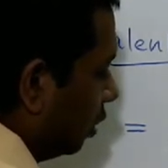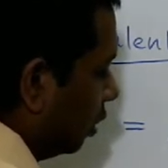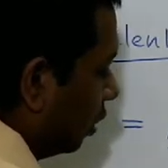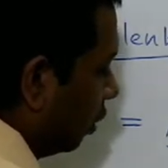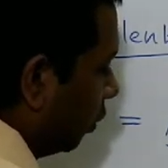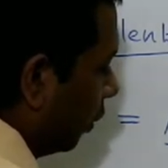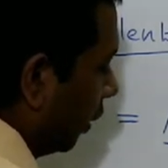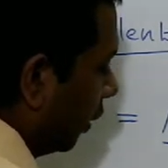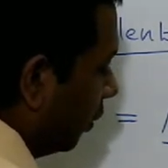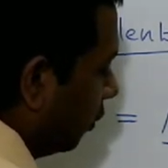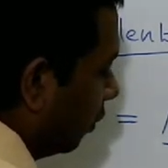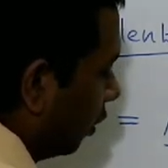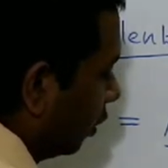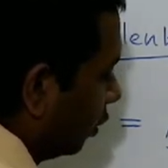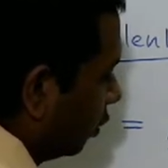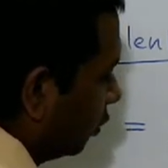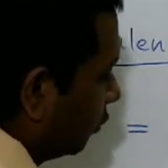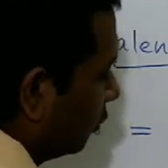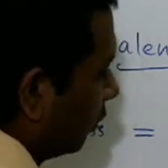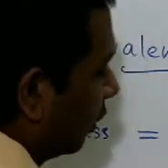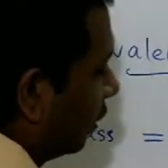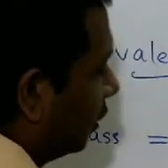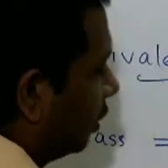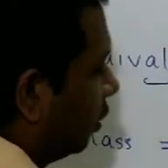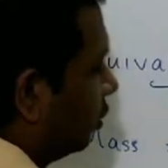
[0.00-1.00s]
now I want to
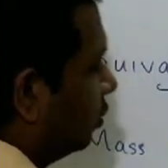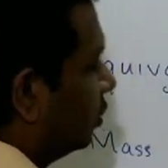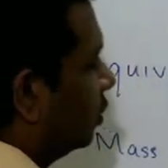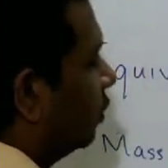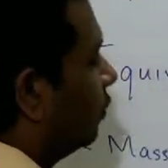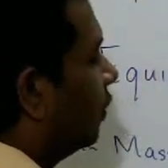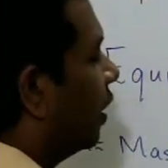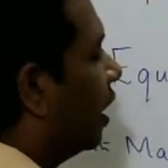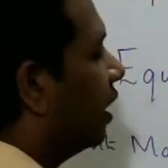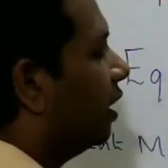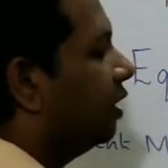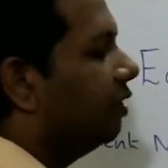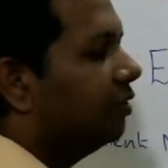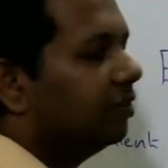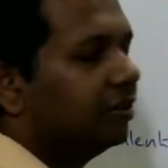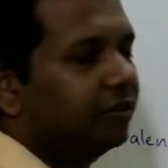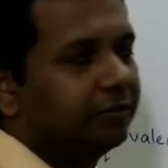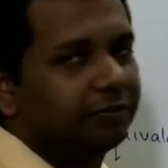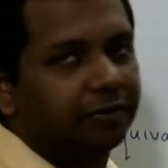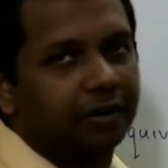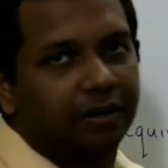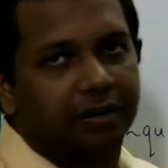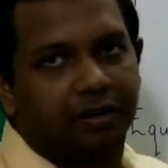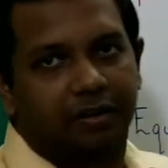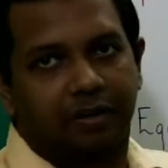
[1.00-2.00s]
find out the valency
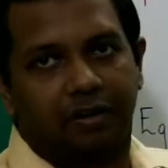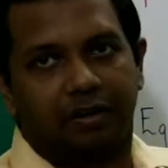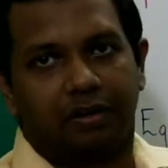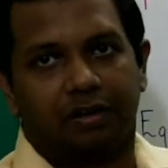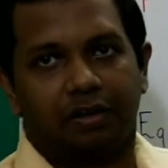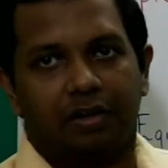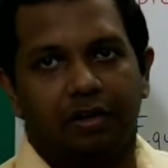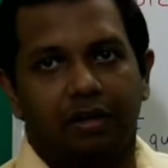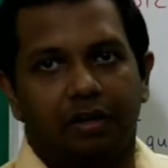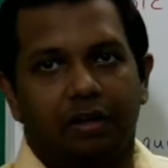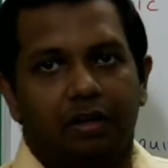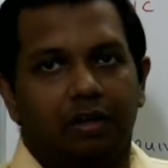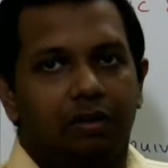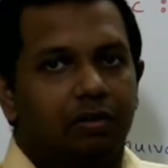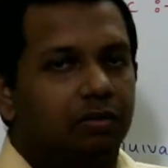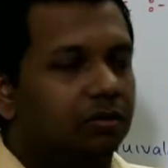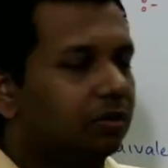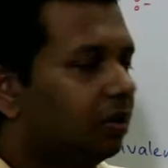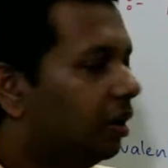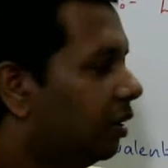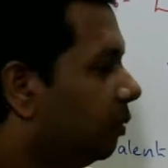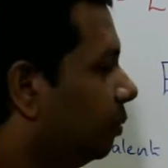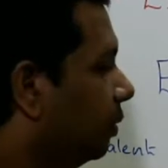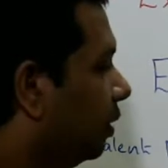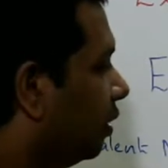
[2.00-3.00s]
factor so
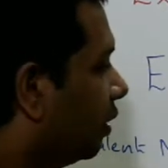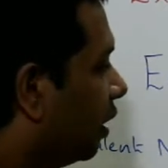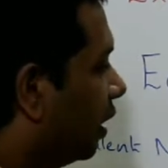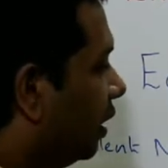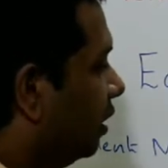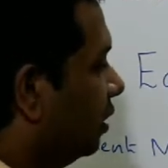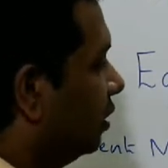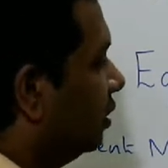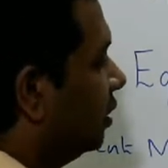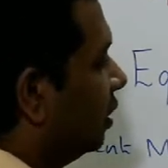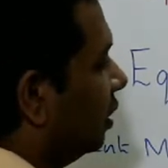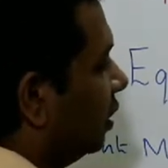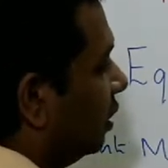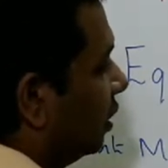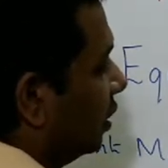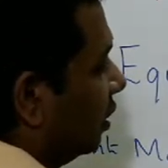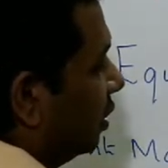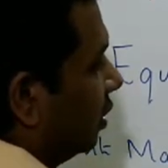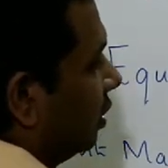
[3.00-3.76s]
let me write the